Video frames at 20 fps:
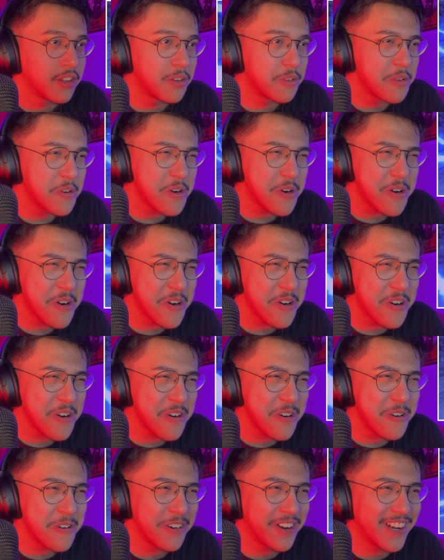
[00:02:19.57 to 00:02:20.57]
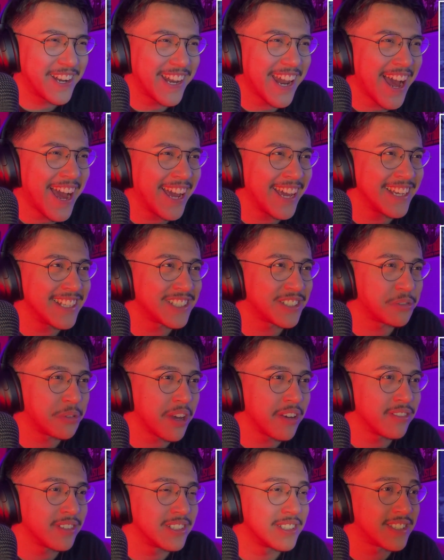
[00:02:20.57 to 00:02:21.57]
Woo, nice. We
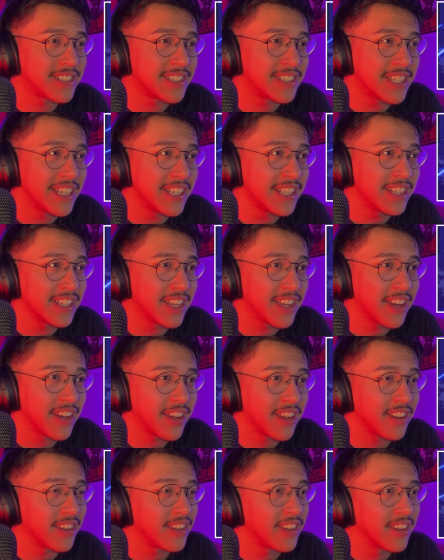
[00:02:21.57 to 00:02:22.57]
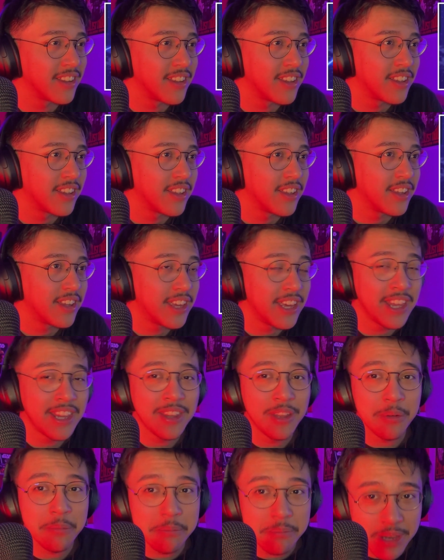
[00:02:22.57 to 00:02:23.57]
haven't seen that in
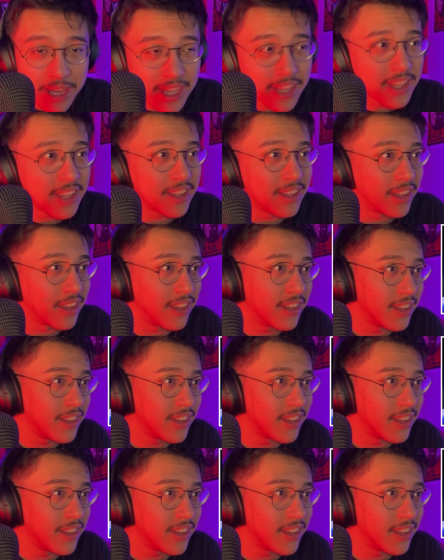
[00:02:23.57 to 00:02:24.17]
a minute.